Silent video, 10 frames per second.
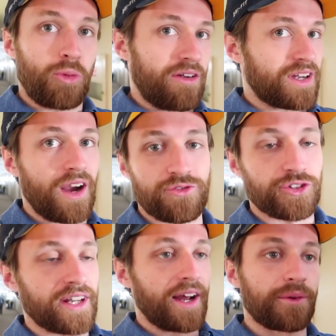It's all about
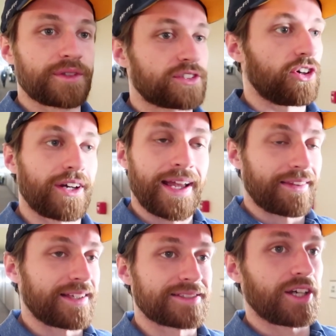recovery now. We've just got to
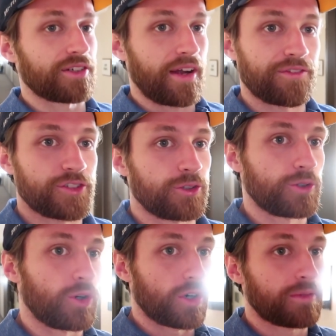get things turned around from New
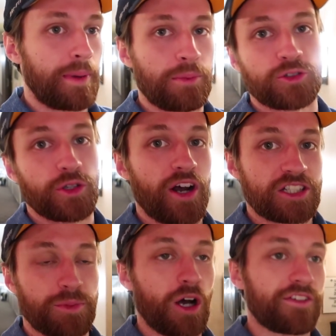York. People are doing
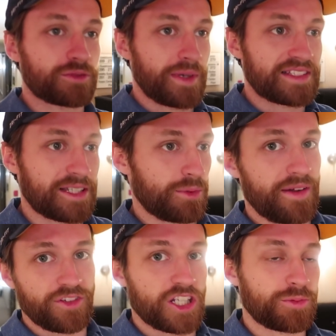ice baths. Me and Seb will
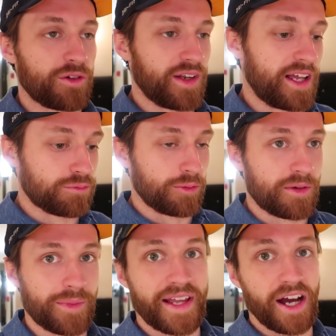have an ice bath later, probably
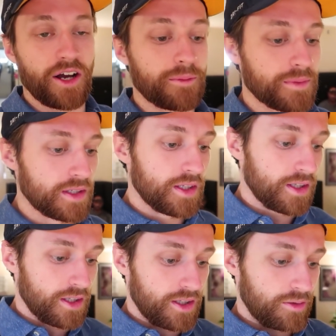when we get home.
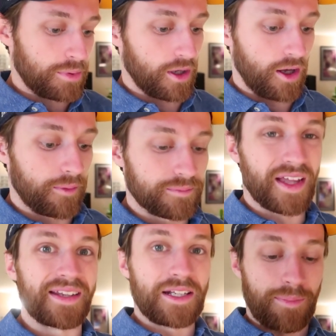But um,
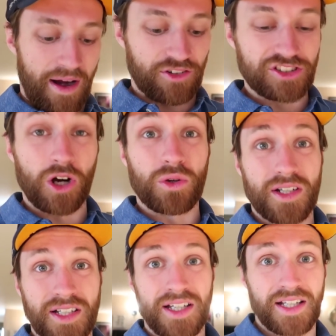yeah, need a better result
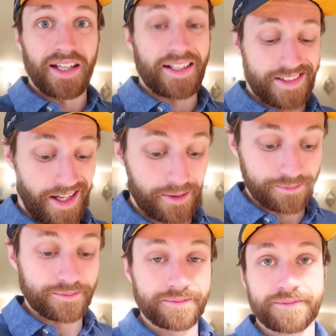next game.